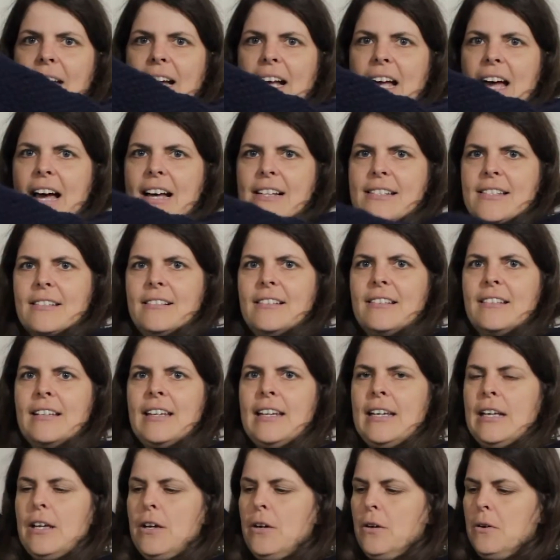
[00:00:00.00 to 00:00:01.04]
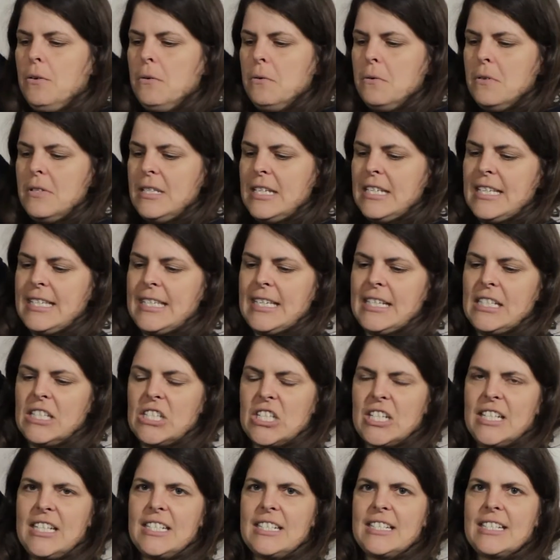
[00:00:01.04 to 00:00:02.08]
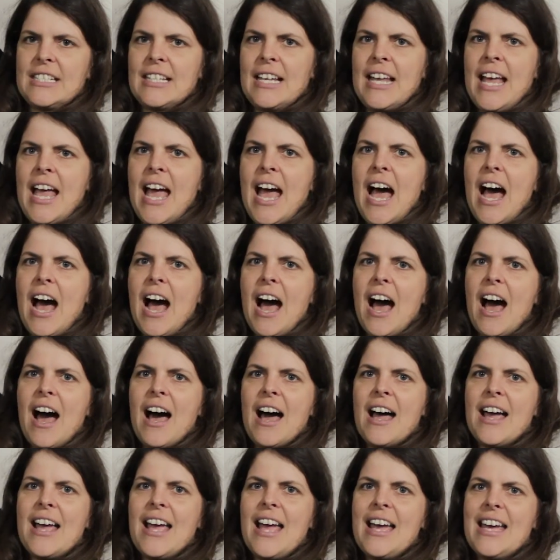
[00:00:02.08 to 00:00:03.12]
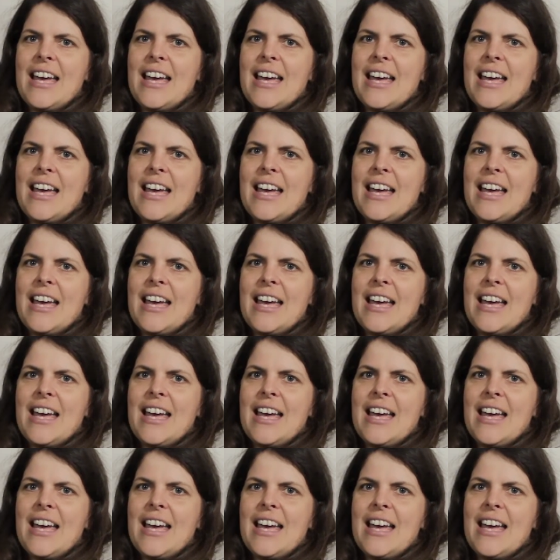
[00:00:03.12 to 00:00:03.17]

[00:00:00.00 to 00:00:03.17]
I cast on all these stitches, I